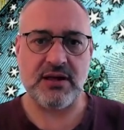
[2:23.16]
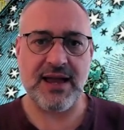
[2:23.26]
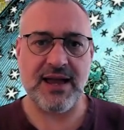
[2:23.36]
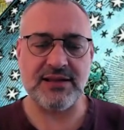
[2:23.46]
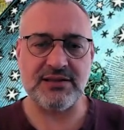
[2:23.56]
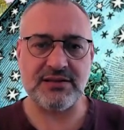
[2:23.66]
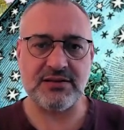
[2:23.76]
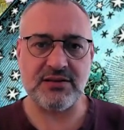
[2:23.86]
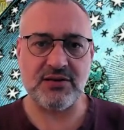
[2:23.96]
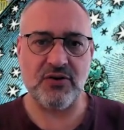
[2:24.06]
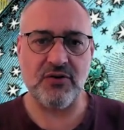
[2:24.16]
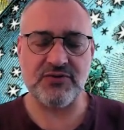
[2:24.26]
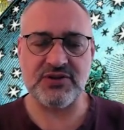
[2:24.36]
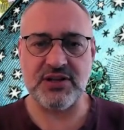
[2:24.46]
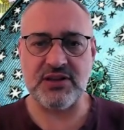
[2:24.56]
And
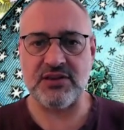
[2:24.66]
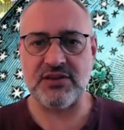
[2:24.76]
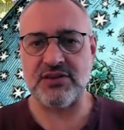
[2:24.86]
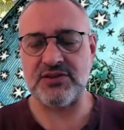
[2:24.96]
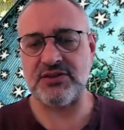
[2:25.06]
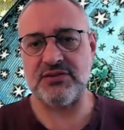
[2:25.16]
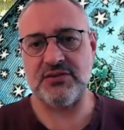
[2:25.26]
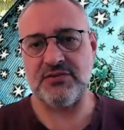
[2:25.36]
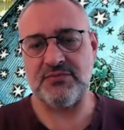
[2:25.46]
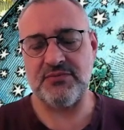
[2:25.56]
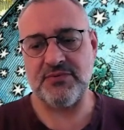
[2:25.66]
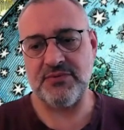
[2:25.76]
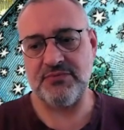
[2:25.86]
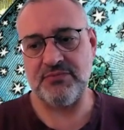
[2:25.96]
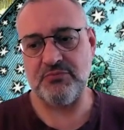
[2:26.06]
obviously, the
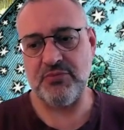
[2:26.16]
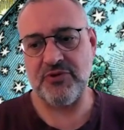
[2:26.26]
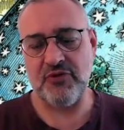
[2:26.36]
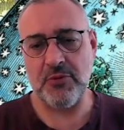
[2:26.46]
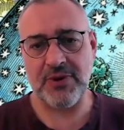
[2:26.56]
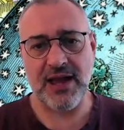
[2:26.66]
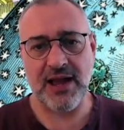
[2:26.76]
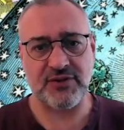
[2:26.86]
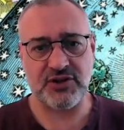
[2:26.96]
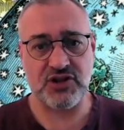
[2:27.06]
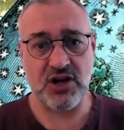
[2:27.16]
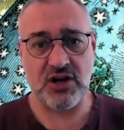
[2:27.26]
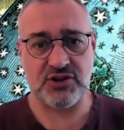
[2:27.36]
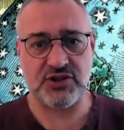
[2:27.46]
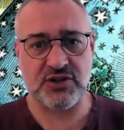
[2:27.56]
Roman Catholic
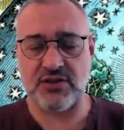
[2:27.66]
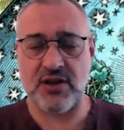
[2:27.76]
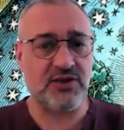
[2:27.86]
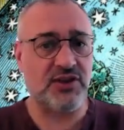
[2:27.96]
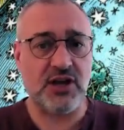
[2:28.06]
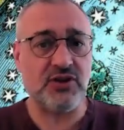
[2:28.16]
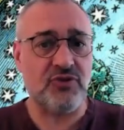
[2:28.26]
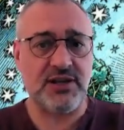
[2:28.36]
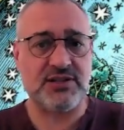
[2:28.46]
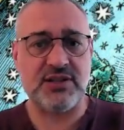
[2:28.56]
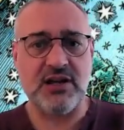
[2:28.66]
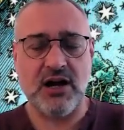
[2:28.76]
Church and nunneries.